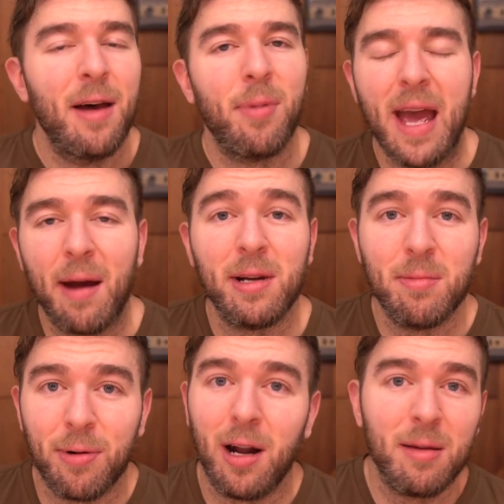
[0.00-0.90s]
but how many
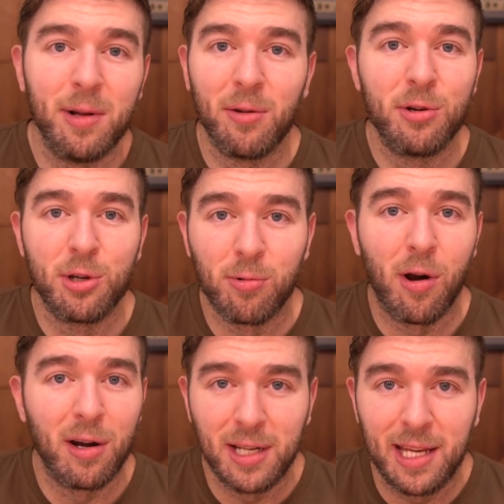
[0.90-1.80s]
bodybuilders who are
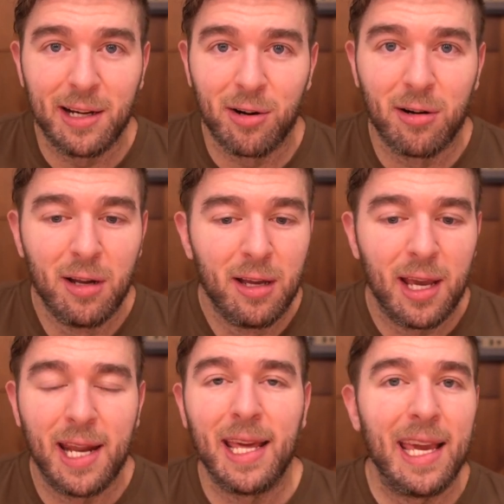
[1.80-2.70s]
on gear
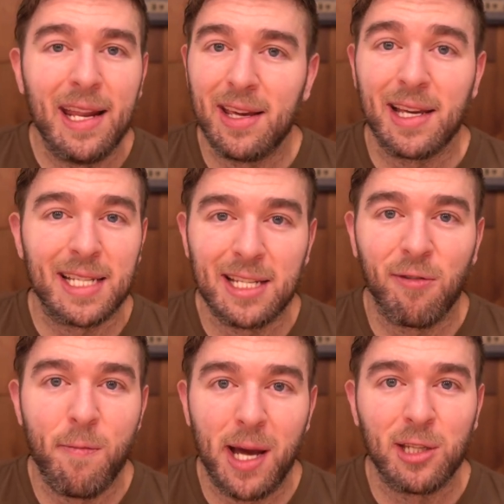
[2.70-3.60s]
and eating excessive
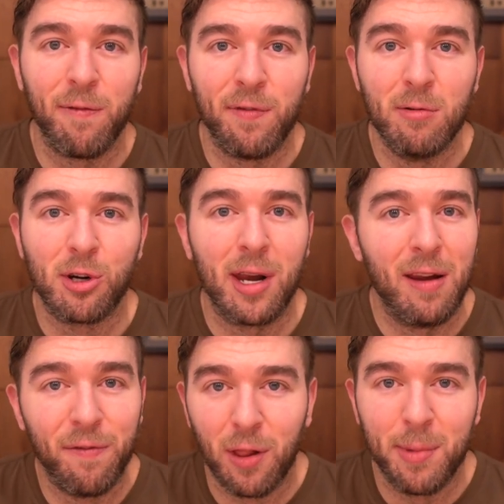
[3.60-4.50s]
amounts of foods are
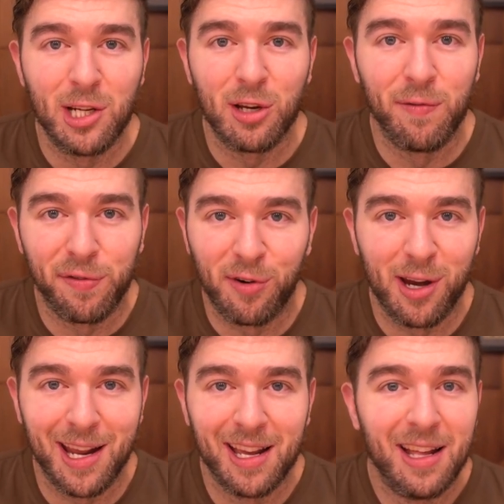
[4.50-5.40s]
inflammation
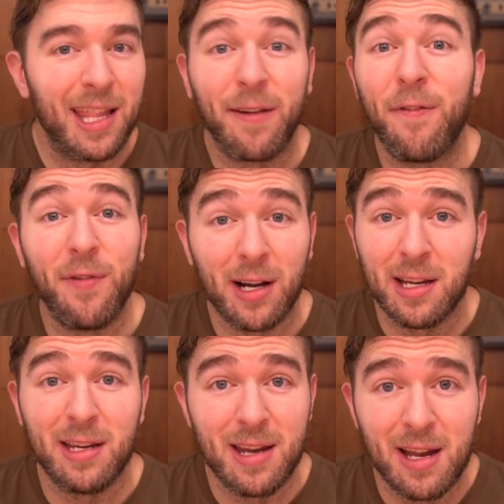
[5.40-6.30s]
free? Like
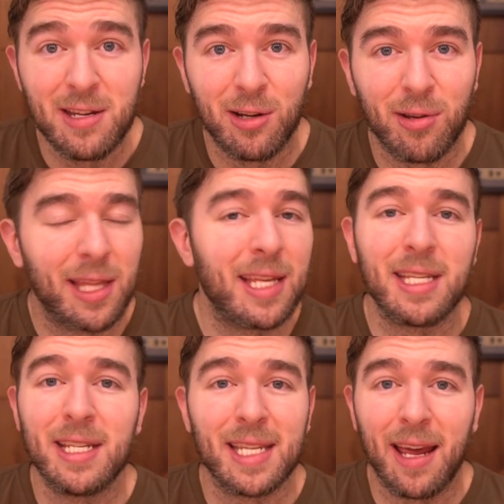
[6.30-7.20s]
fucking none do. Like this
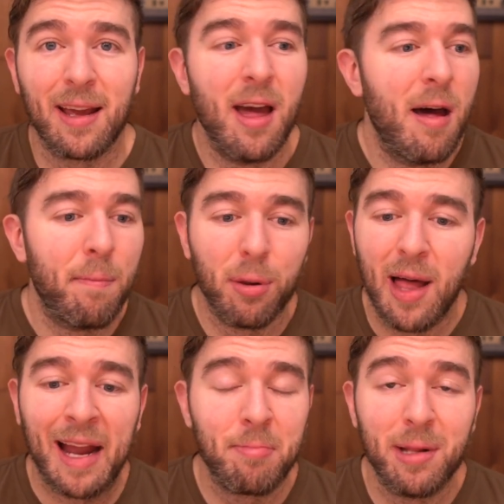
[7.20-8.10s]
is like
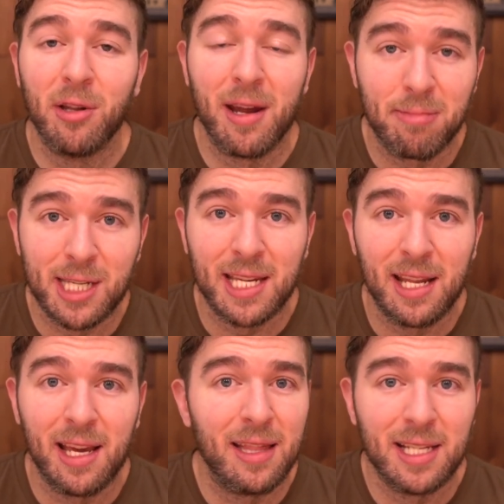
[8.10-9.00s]
plaque buildup
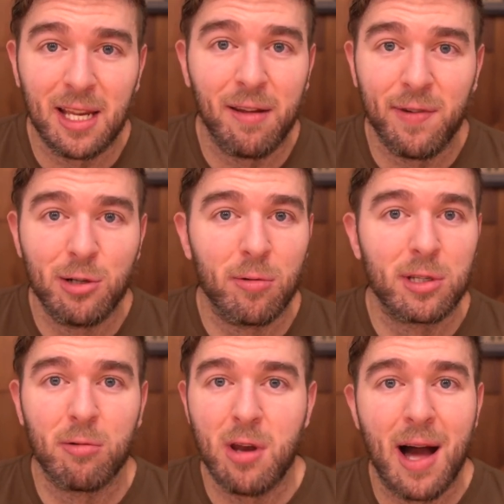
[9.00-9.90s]
city in these individuals.
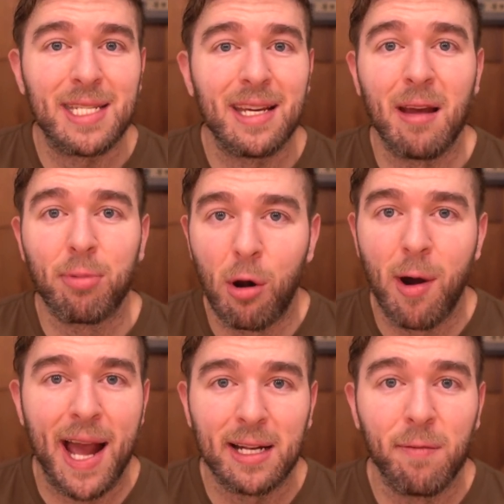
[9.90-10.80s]
So not taking
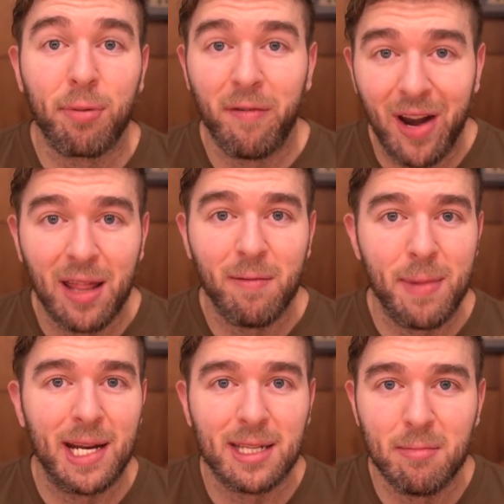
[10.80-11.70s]
proactive preventative
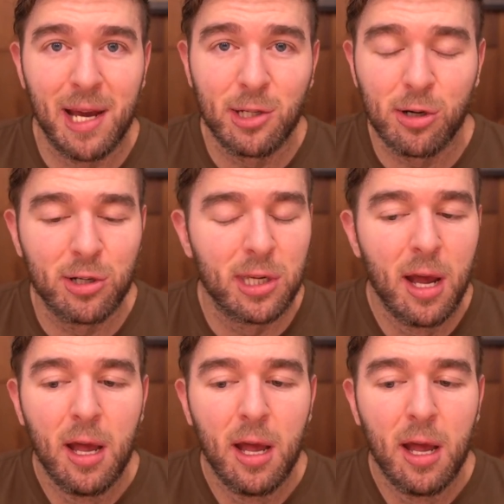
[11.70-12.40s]
medicine measures